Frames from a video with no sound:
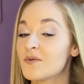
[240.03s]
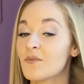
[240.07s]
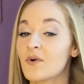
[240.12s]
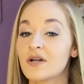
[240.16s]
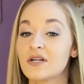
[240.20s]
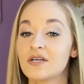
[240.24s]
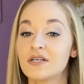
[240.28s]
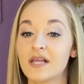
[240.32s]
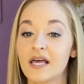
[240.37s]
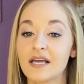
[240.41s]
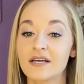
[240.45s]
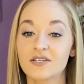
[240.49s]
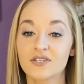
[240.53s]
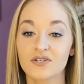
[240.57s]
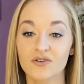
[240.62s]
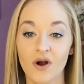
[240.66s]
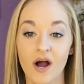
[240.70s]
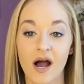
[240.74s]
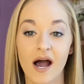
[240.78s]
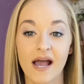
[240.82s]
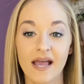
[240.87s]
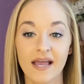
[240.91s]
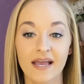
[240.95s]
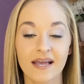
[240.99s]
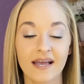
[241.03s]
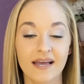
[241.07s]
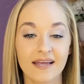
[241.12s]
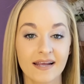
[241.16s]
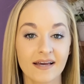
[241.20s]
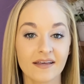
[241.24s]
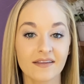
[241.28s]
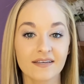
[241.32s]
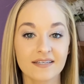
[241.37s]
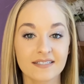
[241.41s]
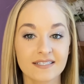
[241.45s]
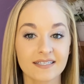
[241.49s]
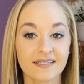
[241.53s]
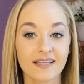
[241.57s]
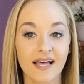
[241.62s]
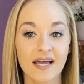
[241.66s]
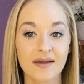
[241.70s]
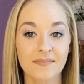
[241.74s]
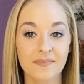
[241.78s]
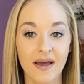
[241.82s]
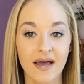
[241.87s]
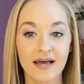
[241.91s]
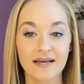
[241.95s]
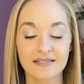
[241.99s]
want to like try an LED
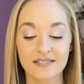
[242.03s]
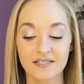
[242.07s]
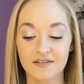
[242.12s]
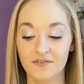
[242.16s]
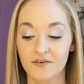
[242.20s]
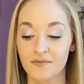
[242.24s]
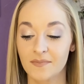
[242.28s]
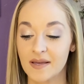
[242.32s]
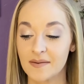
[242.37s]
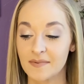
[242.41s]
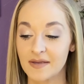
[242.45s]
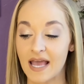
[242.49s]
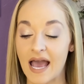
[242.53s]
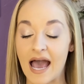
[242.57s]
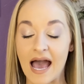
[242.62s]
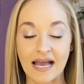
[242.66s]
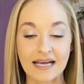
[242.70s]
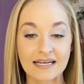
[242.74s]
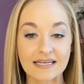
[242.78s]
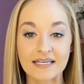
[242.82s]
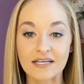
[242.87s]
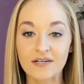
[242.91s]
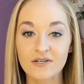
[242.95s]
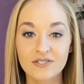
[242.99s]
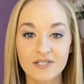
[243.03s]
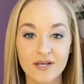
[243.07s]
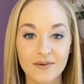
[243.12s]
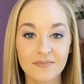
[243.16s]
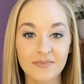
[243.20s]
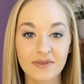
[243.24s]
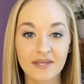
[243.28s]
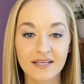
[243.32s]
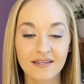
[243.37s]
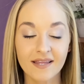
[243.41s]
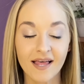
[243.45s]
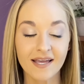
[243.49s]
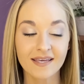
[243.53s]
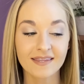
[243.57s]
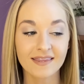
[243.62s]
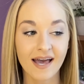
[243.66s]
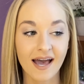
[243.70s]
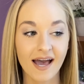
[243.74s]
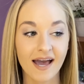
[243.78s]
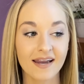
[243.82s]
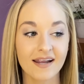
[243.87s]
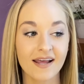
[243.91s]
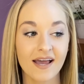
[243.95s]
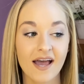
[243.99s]
light mask for maybe acne or something like
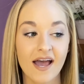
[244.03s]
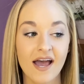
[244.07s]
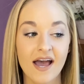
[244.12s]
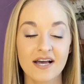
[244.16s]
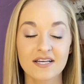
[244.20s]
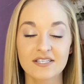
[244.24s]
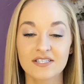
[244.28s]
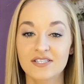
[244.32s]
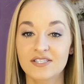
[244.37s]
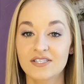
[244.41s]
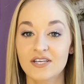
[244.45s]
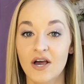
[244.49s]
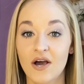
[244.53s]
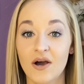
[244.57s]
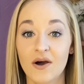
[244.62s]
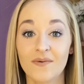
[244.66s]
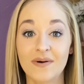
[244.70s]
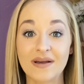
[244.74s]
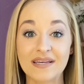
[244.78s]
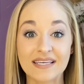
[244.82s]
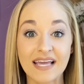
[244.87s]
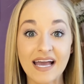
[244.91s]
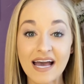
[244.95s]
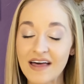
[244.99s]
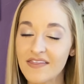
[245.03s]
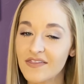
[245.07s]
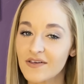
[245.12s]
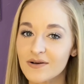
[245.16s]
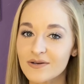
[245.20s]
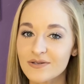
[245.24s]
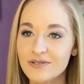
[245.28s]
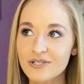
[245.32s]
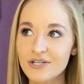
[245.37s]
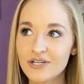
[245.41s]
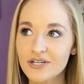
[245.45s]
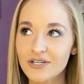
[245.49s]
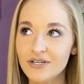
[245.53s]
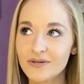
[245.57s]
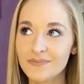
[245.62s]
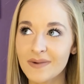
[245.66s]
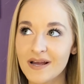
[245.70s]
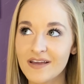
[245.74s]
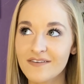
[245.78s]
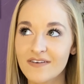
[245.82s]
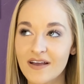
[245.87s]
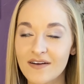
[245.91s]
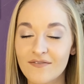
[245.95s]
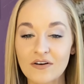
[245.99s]
that. So yeah, those are
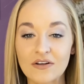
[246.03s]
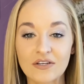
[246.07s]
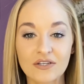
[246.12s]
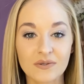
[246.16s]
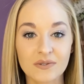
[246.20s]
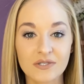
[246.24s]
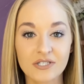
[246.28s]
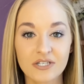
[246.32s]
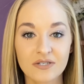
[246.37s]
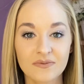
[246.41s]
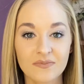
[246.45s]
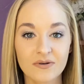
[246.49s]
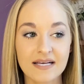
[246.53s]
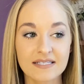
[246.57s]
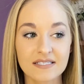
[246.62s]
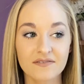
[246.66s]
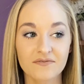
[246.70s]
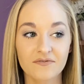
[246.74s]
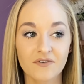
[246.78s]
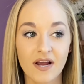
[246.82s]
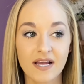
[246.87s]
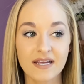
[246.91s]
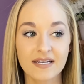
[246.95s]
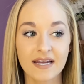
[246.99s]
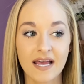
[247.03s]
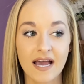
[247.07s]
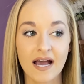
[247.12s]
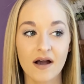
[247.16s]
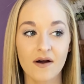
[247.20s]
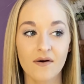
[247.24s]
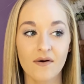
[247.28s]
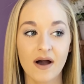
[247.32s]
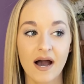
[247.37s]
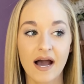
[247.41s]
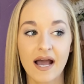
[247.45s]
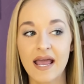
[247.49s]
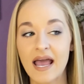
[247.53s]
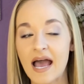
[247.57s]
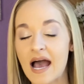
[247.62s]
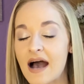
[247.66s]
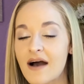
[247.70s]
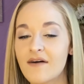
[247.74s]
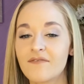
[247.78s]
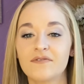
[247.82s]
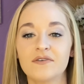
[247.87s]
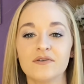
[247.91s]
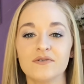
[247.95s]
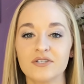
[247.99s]
my favorite YouTubers as of right now. I
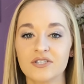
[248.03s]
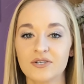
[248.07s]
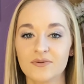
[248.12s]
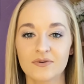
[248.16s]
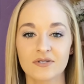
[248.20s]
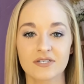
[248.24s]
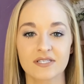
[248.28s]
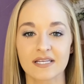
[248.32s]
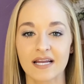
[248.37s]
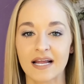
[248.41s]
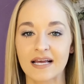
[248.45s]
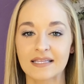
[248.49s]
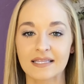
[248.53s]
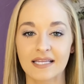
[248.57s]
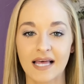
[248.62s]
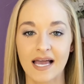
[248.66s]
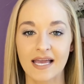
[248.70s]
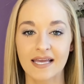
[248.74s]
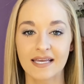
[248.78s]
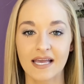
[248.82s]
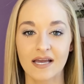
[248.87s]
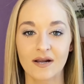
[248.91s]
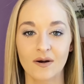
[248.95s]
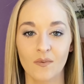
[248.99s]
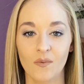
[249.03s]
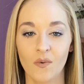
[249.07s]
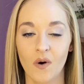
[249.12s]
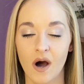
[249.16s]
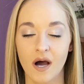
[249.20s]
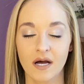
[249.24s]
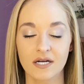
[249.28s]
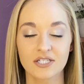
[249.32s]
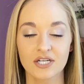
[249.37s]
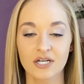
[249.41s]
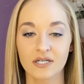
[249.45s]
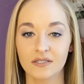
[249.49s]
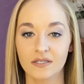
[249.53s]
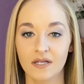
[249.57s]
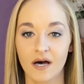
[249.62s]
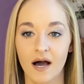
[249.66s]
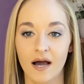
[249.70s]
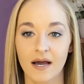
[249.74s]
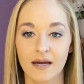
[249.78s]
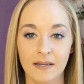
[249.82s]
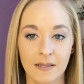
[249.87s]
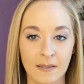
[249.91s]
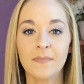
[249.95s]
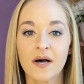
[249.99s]
have YouTubers that I like and watch a
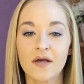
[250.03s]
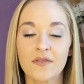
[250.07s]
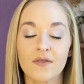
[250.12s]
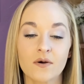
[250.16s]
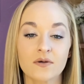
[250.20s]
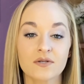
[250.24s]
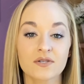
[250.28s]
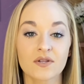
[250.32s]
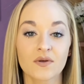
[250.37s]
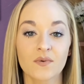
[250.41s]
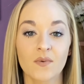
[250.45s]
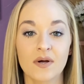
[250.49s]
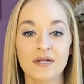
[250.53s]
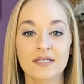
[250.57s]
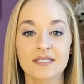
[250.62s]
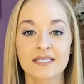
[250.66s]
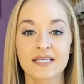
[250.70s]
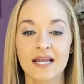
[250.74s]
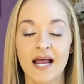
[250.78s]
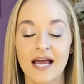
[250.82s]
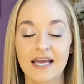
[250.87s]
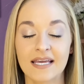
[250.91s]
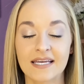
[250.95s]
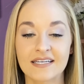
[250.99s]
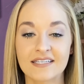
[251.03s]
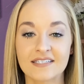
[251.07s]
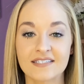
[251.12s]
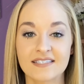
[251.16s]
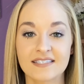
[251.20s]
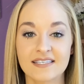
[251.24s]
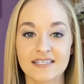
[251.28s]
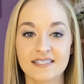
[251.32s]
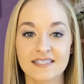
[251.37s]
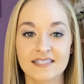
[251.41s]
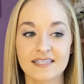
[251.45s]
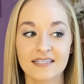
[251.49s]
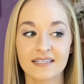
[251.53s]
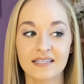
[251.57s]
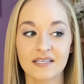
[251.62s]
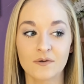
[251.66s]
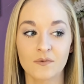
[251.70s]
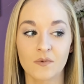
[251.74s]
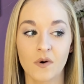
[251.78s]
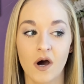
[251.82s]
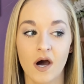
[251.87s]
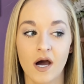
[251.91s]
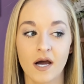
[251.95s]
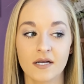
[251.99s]
lot, but those are the ones that I consistently
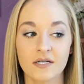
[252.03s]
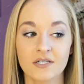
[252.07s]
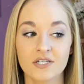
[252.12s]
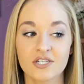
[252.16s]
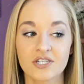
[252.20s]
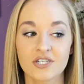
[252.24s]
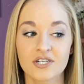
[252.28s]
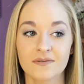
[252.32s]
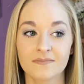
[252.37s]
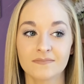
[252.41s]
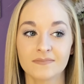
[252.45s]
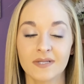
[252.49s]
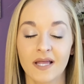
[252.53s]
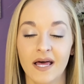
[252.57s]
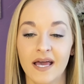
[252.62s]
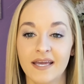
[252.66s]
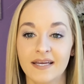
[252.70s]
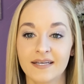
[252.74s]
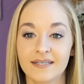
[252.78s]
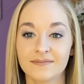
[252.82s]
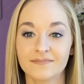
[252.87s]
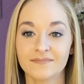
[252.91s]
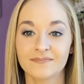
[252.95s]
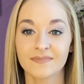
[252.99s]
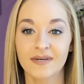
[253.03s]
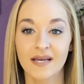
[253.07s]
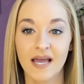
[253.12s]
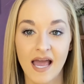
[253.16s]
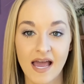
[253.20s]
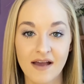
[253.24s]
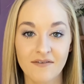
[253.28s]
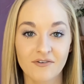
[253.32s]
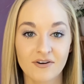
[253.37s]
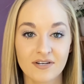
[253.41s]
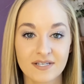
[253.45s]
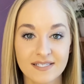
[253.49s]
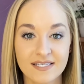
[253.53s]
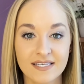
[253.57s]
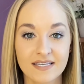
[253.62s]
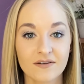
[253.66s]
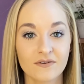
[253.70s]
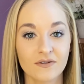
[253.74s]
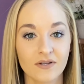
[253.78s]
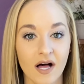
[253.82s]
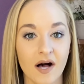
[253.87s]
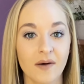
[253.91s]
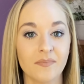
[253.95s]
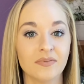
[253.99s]
watch like every
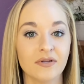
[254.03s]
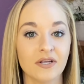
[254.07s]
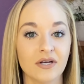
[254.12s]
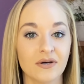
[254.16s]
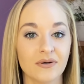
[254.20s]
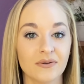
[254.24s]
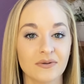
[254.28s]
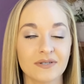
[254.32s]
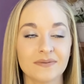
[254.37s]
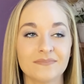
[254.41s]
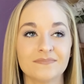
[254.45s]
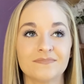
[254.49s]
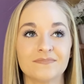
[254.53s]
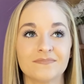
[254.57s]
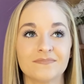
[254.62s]
single upload